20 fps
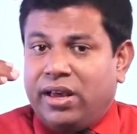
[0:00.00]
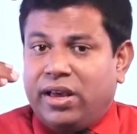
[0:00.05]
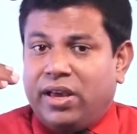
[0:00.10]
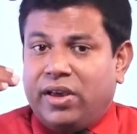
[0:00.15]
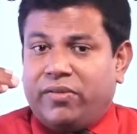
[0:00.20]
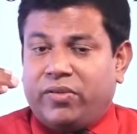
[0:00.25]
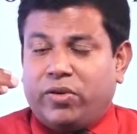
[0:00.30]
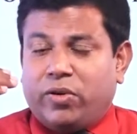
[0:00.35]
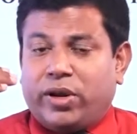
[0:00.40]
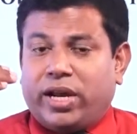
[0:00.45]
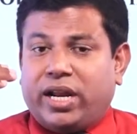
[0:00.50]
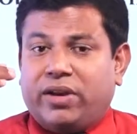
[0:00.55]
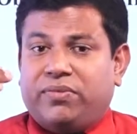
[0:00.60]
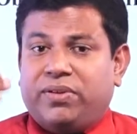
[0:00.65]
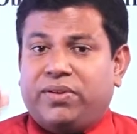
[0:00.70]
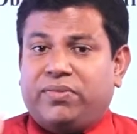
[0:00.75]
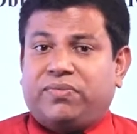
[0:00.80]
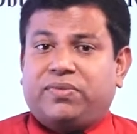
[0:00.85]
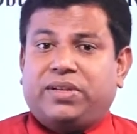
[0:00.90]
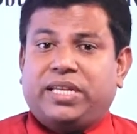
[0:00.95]
if you want to get
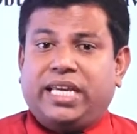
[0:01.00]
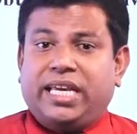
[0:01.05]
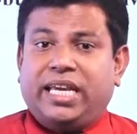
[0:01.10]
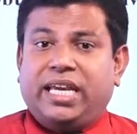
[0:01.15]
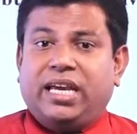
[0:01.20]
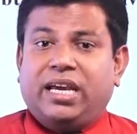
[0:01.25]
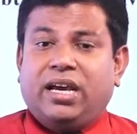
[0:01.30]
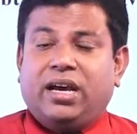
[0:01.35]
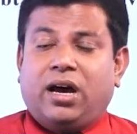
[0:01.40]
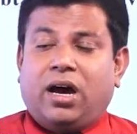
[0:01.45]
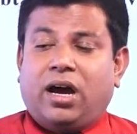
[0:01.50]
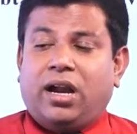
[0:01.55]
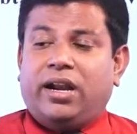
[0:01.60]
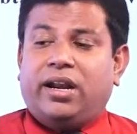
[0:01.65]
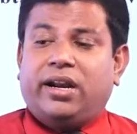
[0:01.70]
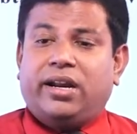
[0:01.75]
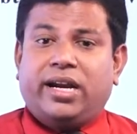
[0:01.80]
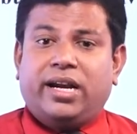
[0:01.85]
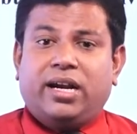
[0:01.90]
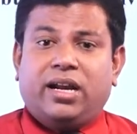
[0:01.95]
50,
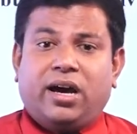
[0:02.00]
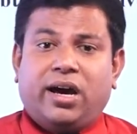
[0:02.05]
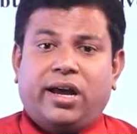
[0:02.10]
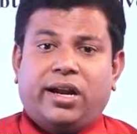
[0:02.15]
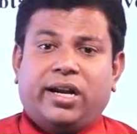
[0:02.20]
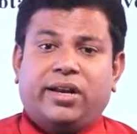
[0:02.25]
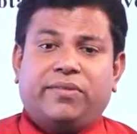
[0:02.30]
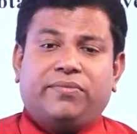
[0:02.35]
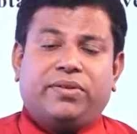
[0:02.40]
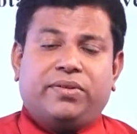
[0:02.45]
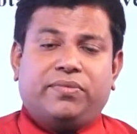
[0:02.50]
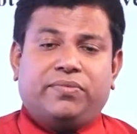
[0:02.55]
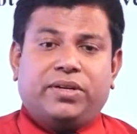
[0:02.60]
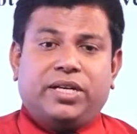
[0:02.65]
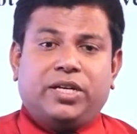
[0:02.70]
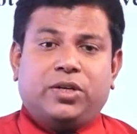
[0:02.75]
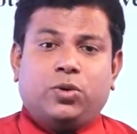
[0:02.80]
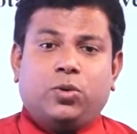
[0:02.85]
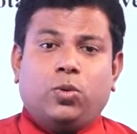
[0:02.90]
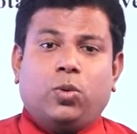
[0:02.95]
100,
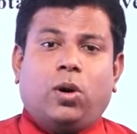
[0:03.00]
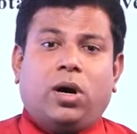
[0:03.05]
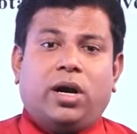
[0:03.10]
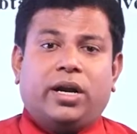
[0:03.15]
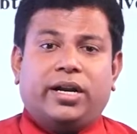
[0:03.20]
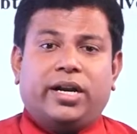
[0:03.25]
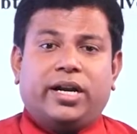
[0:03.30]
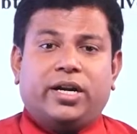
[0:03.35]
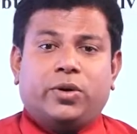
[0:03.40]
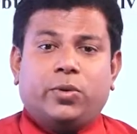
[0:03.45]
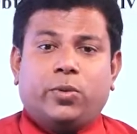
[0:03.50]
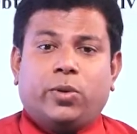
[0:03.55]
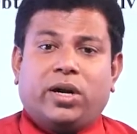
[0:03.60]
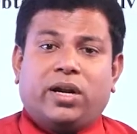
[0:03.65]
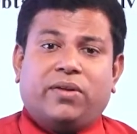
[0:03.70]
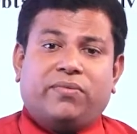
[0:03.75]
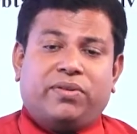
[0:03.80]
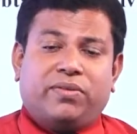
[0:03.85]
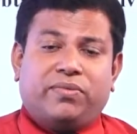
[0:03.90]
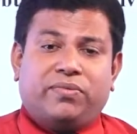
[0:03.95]
150, 200,
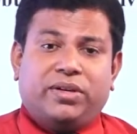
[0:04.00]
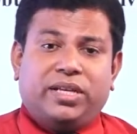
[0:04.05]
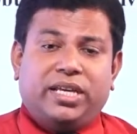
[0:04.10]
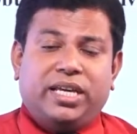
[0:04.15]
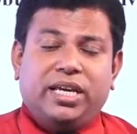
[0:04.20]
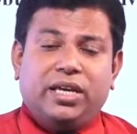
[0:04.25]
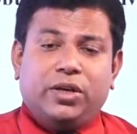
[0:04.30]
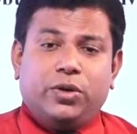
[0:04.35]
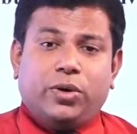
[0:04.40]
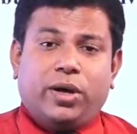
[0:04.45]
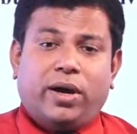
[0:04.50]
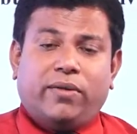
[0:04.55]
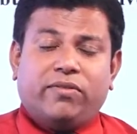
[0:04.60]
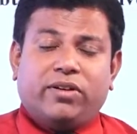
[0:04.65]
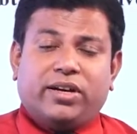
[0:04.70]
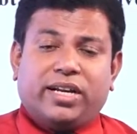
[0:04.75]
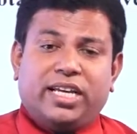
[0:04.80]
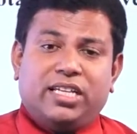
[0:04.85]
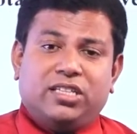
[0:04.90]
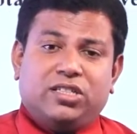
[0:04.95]
250, you have to
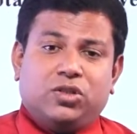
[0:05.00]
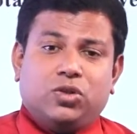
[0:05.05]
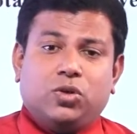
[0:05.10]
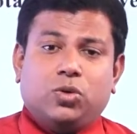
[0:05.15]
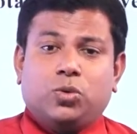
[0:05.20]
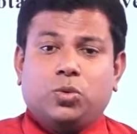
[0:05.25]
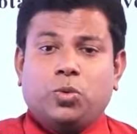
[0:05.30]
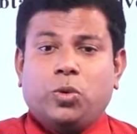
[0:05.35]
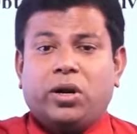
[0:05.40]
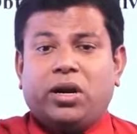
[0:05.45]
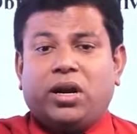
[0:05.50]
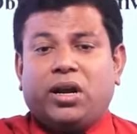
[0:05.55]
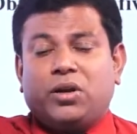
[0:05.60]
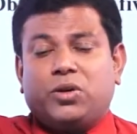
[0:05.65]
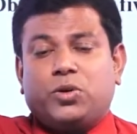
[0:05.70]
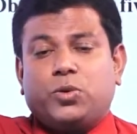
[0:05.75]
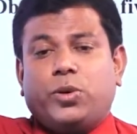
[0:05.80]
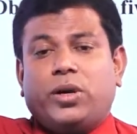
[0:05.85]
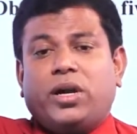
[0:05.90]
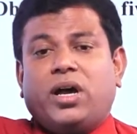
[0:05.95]
raise it to
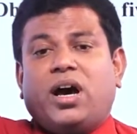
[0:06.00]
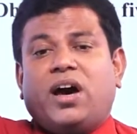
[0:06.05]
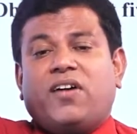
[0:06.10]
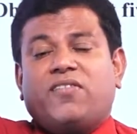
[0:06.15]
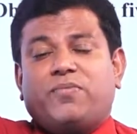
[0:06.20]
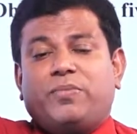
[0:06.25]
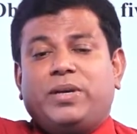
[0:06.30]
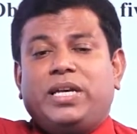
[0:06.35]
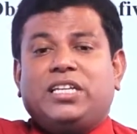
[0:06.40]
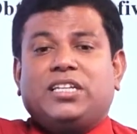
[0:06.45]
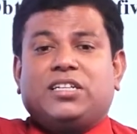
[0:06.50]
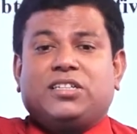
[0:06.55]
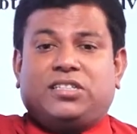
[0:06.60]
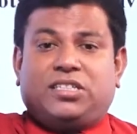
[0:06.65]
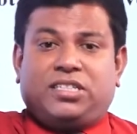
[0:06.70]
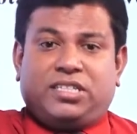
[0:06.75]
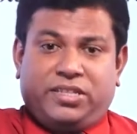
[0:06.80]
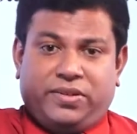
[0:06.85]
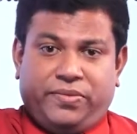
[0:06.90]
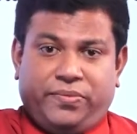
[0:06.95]
2.5
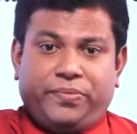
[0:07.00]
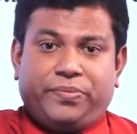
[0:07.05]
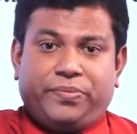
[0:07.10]
meters.